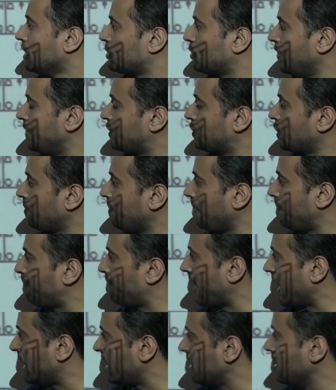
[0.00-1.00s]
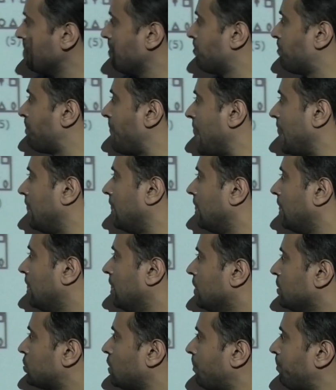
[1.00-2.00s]
So it should be
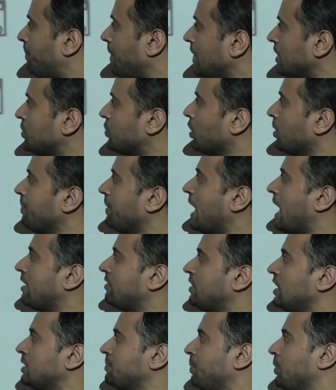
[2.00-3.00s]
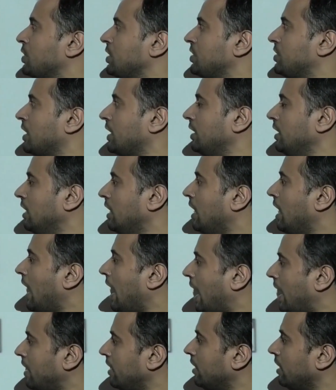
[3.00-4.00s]
pin. So pin should be at this position
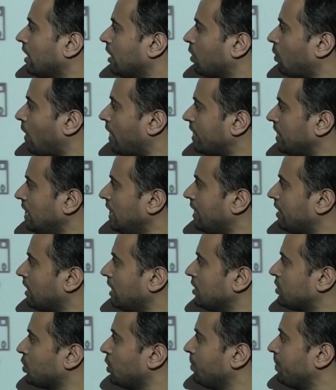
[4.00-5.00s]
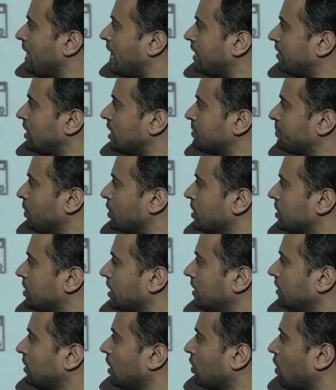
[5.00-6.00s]
and quadrilateral should be at this
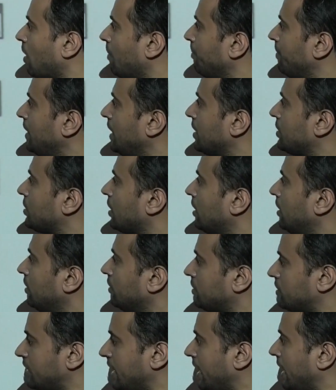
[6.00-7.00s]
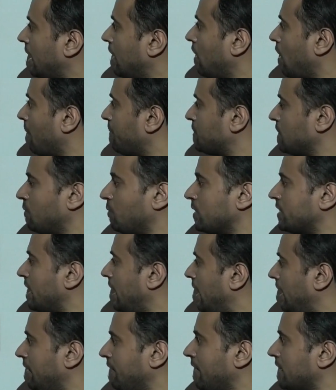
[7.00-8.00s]
position. The combination, second option was
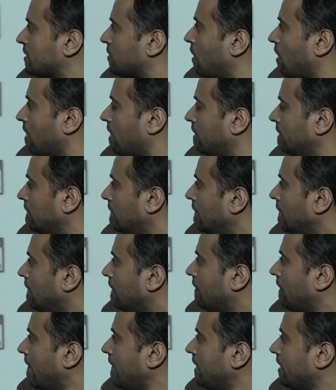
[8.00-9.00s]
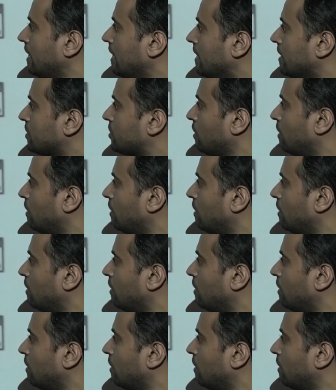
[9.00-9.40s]
anyways gone, right?